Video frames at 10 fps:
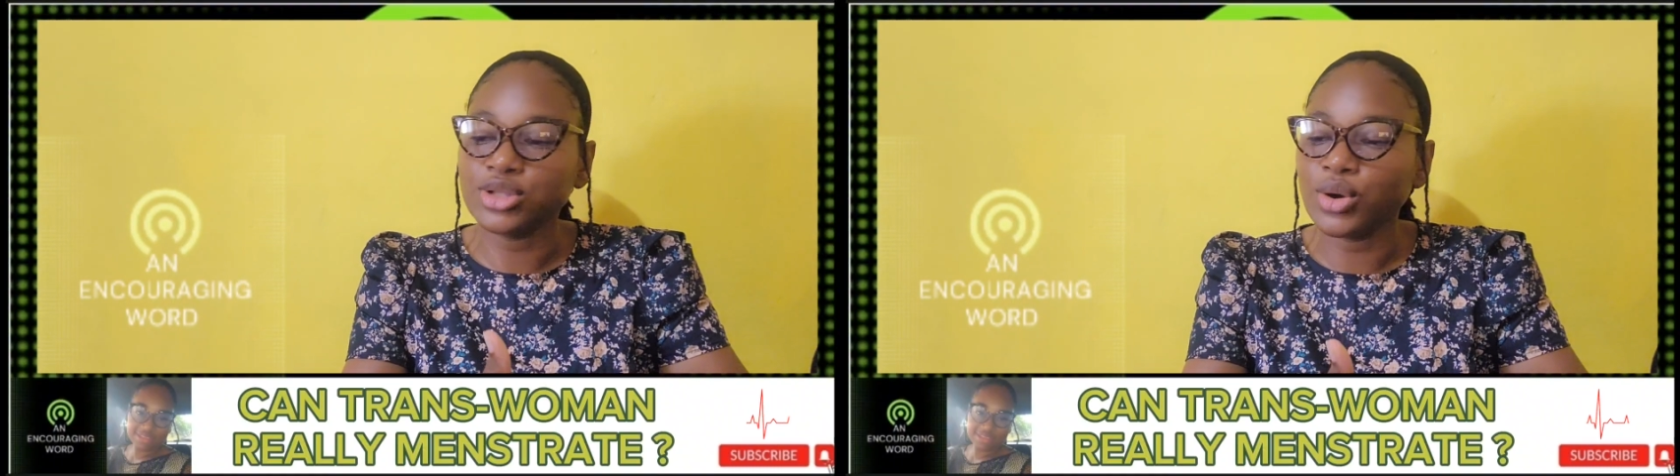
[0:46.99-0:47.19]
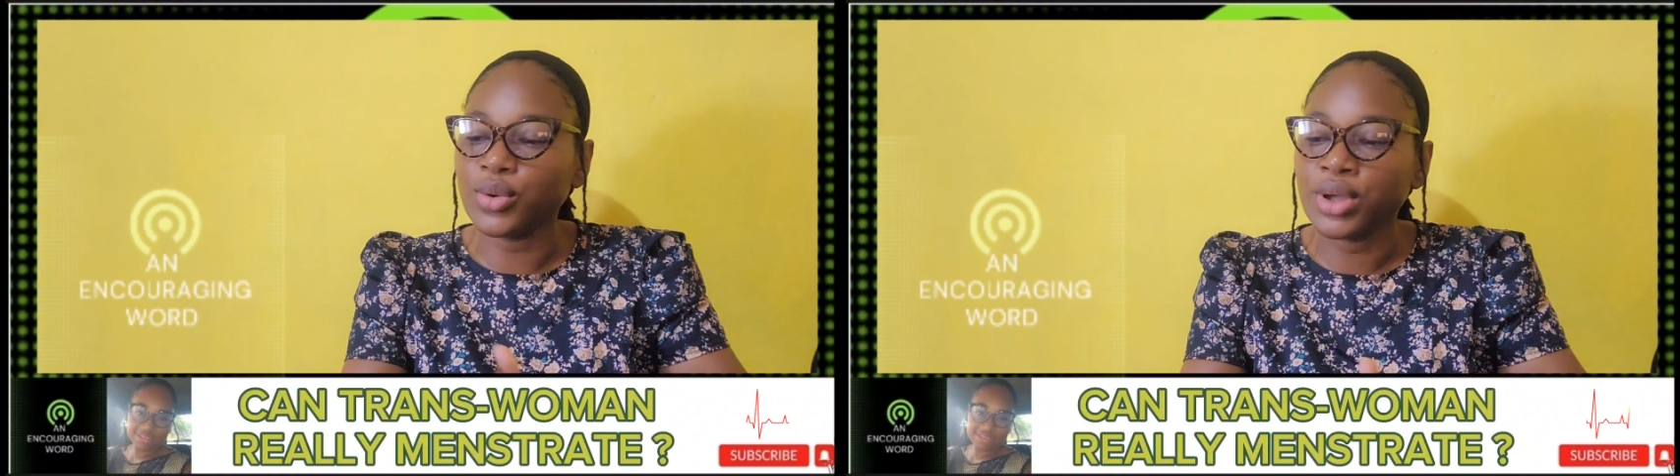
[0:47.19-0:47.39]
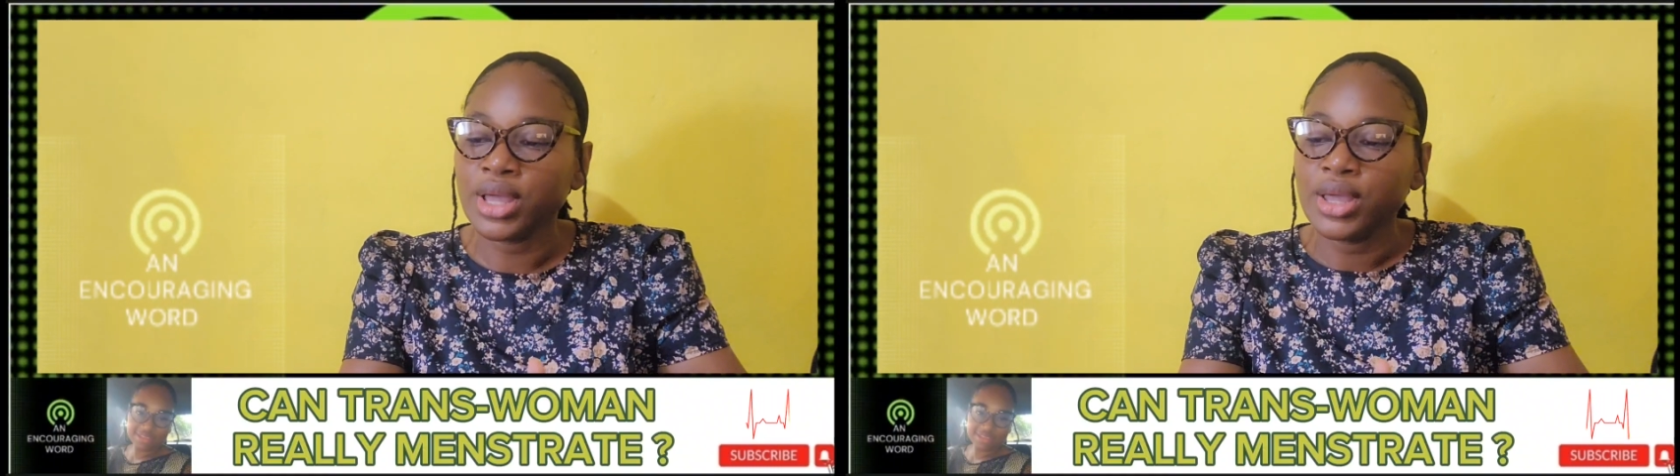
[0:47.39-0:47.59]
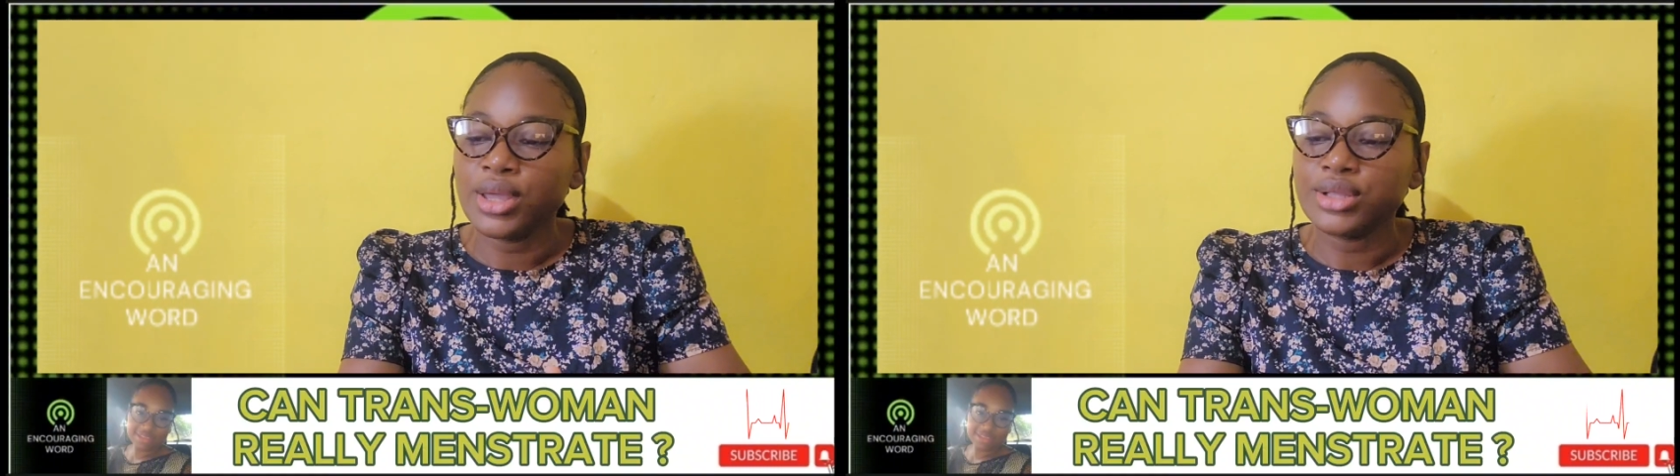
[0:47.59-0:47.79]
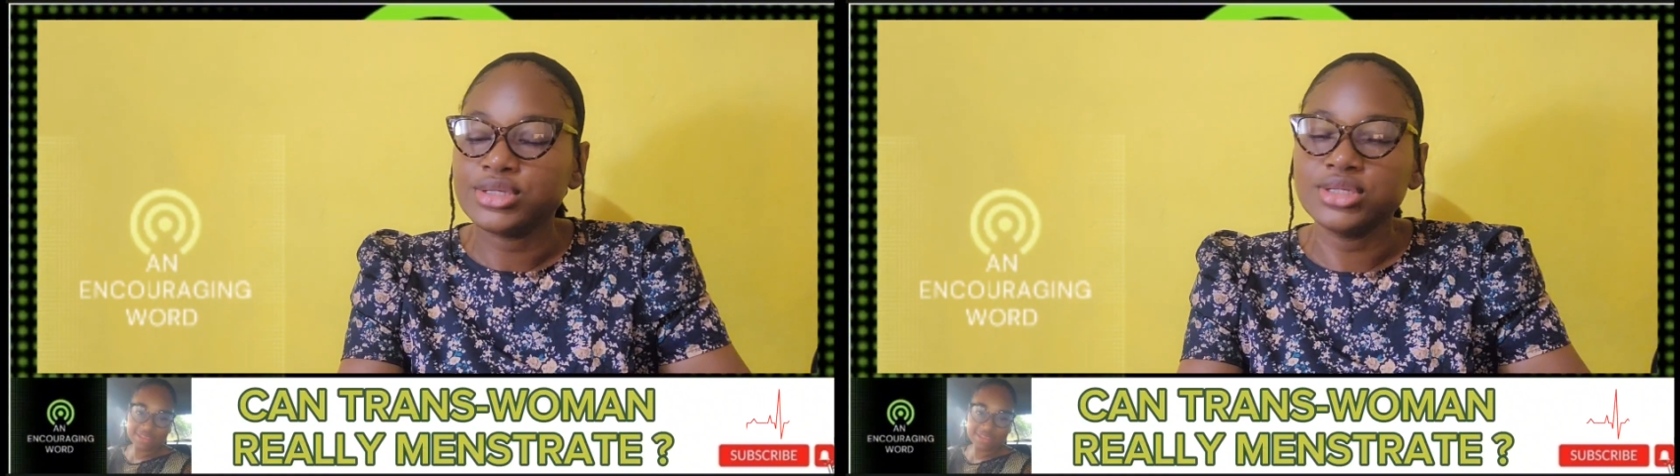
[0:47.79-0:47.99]
Now,
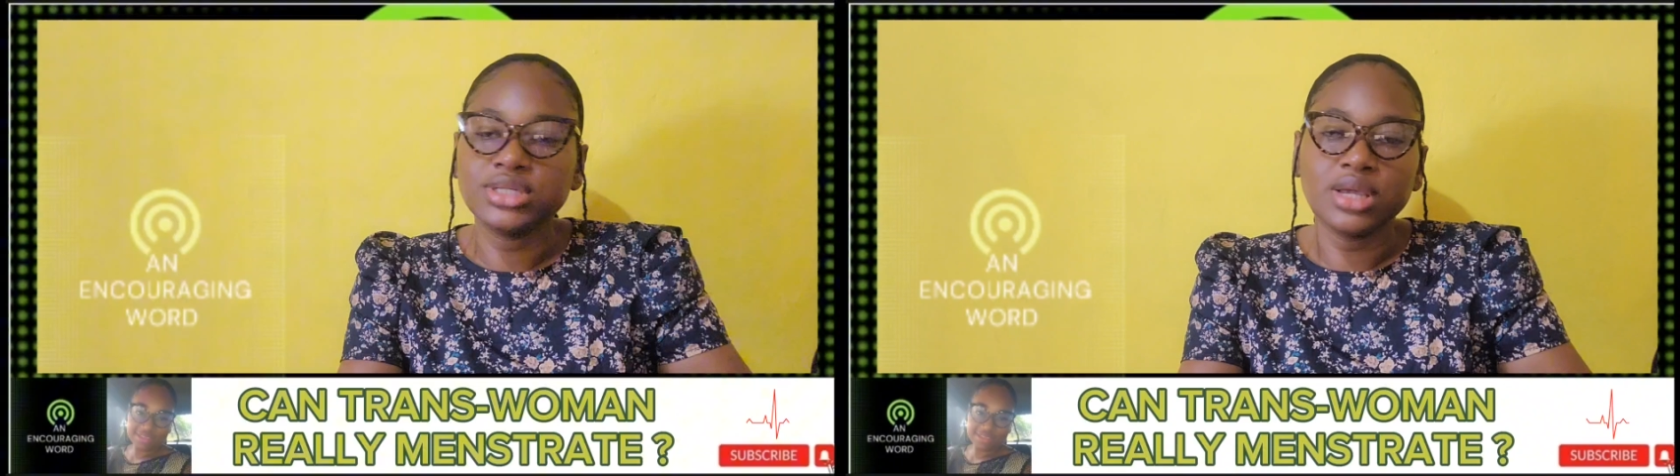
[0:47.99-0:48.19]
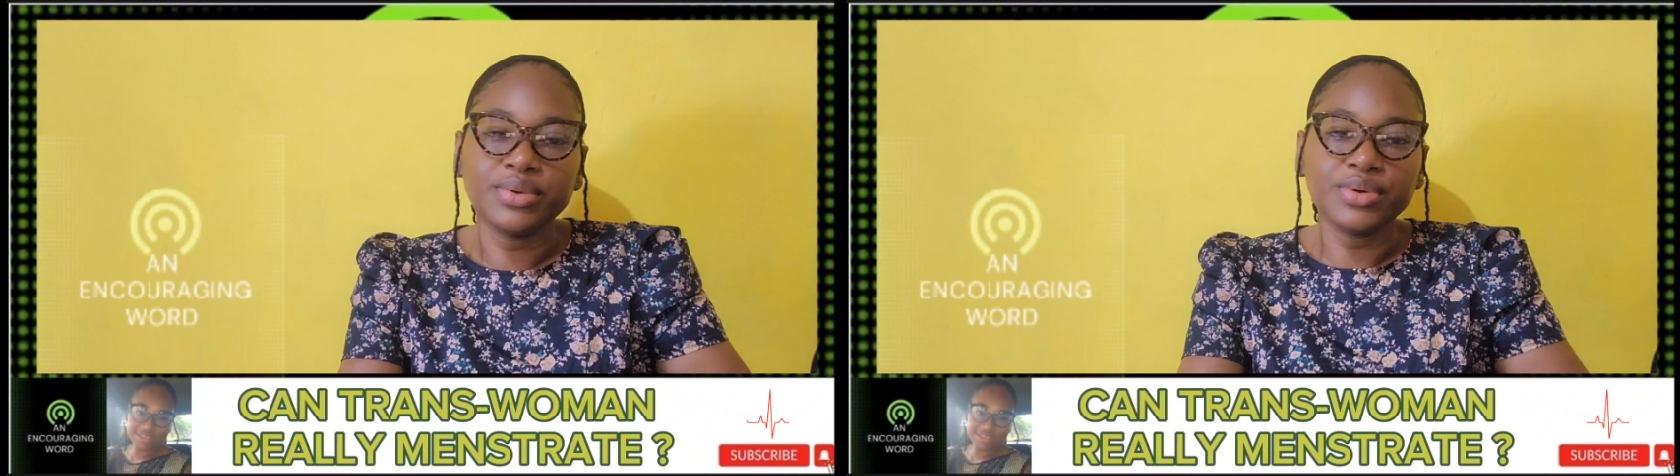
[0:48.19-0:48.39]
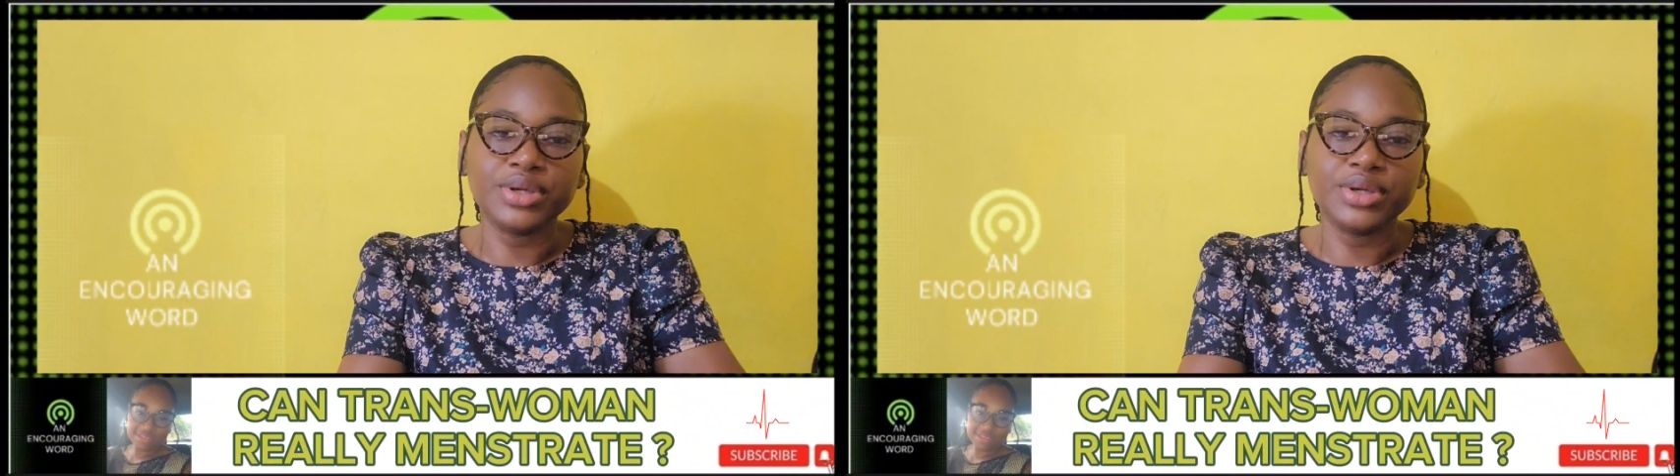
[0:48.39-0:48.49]
today we're